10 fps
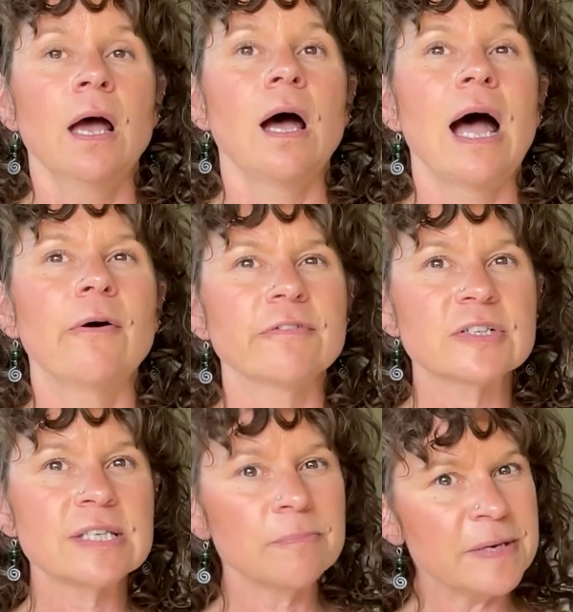However,
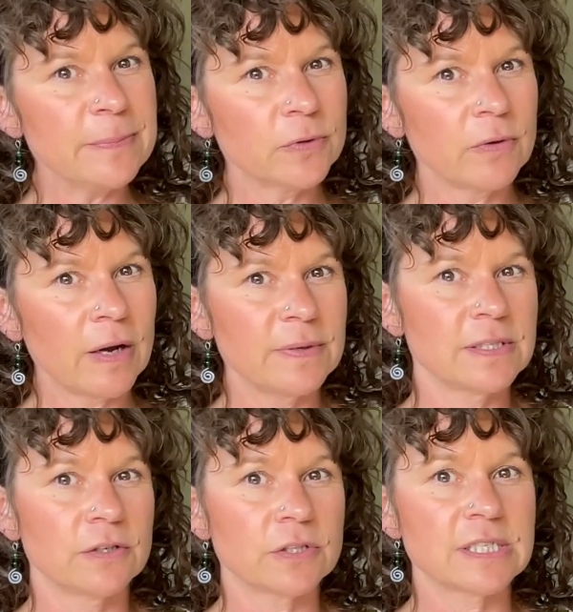some people don't always
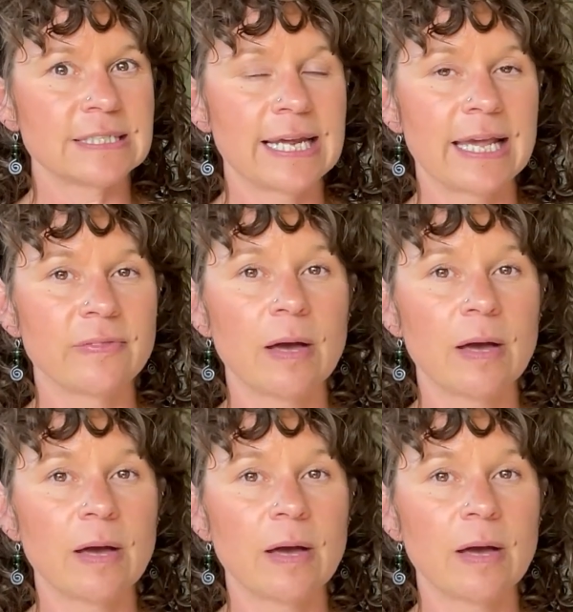understand